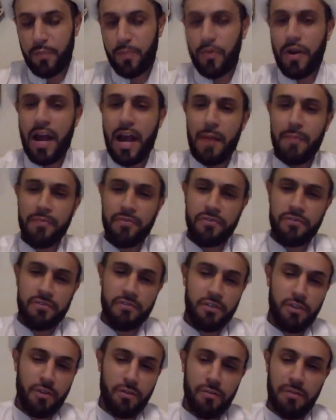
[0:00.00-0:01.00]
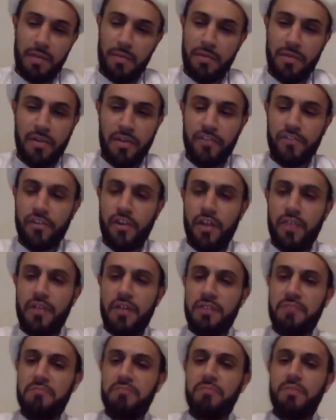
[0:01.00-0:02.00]
But perhaps, you know, maybe they
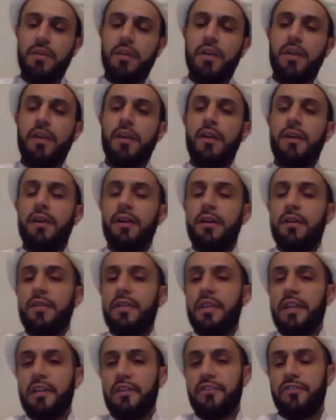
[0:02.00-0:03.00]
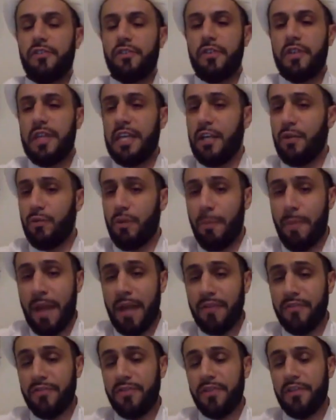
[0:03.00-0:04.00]
saw that, they consider that he
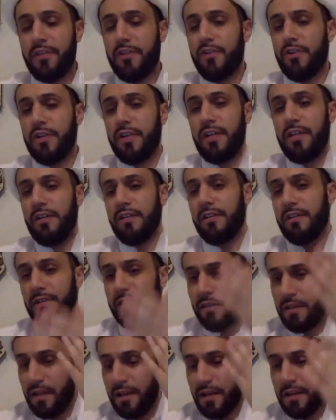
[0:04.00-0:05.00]
repented, or he